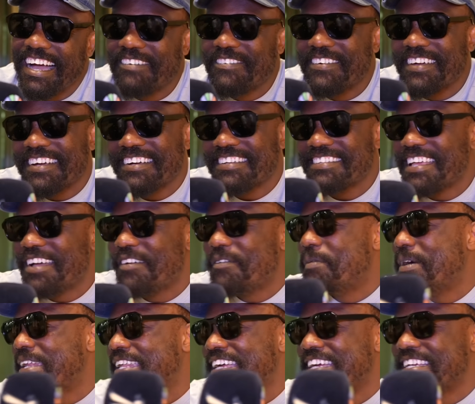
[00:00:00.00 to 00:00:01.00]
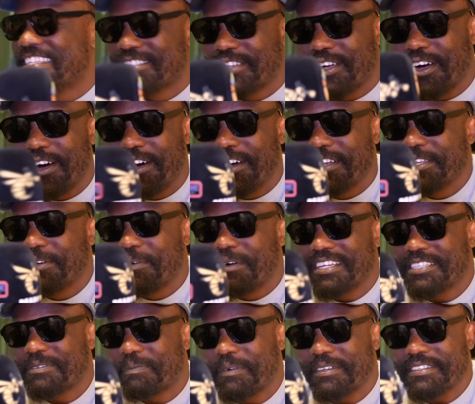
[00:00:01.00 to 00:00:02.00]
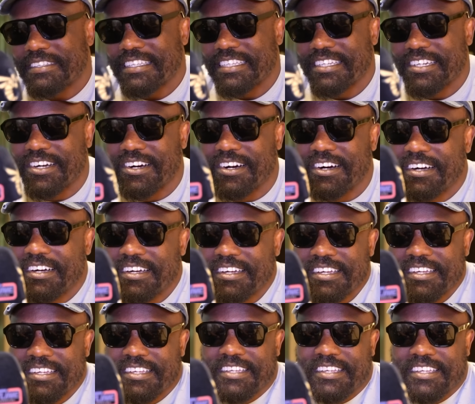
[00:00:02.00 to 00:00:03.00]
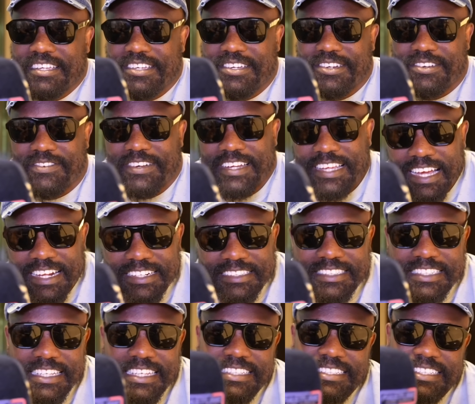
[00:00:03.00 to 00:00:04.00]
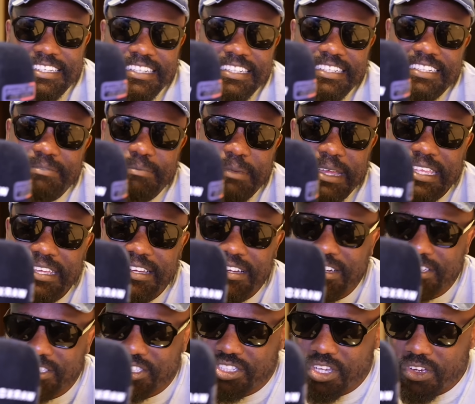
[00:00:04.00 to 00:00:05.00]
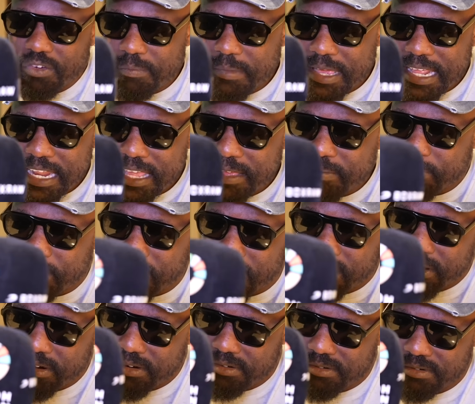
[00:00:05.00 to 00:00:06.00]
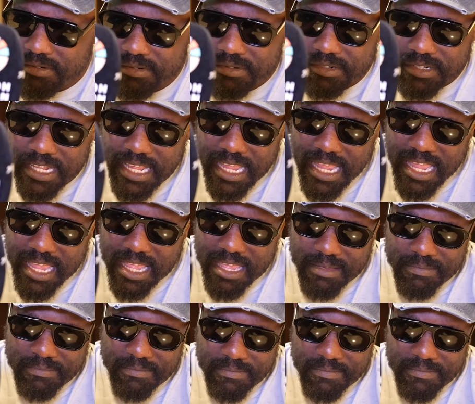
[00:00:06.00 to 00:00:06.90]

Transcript: because everybody has got only one sponsor. You got Riyadh season. Man, you got so many, bro. Damn.